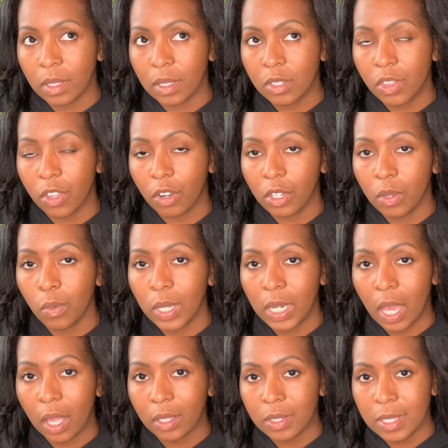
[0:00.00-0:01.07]

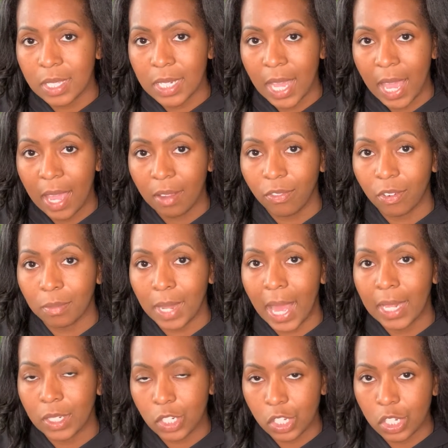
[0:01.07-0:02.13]
$31 a day from
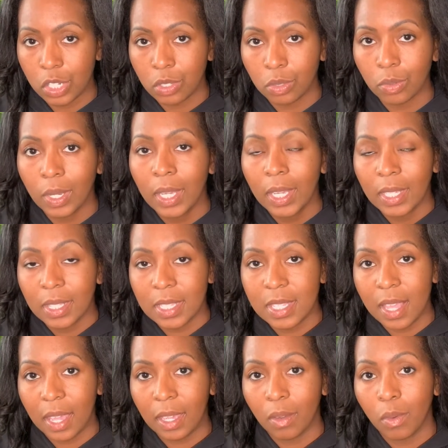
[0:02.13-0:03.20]
9 to 2. The
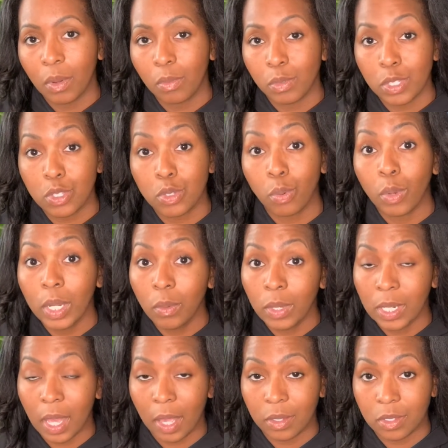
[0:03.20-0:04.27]
second one was
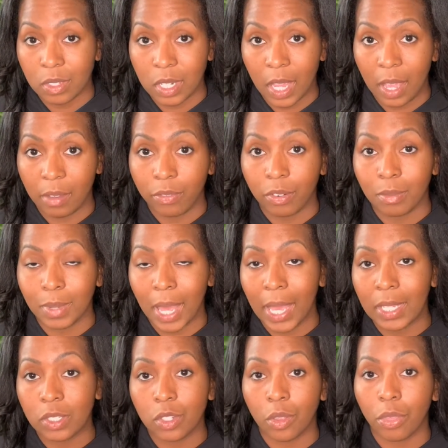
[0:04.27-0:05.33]
$21 a day from
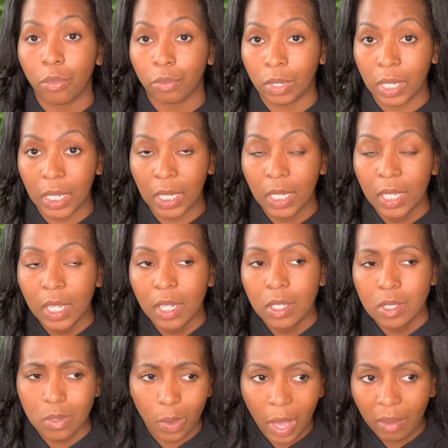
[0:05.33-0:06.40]
9 to 3.
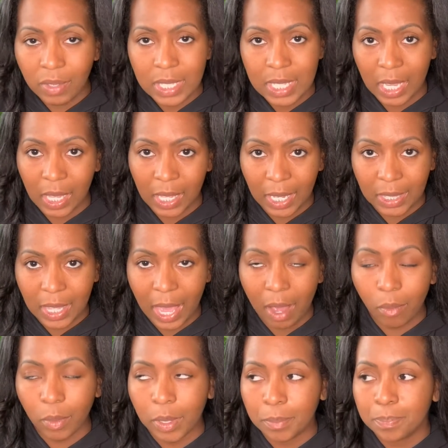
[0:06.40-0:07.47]
So obviously I like that
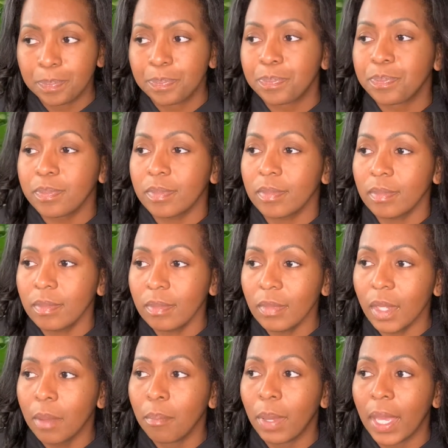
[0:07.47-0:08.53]
one,
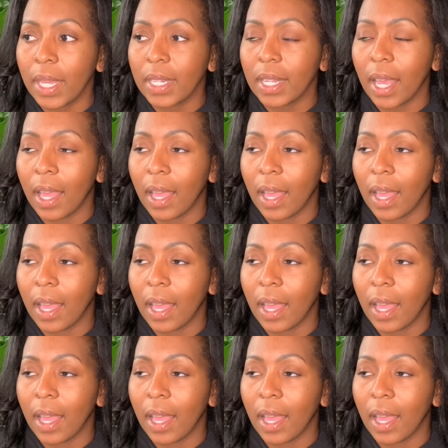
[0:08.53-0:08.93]
but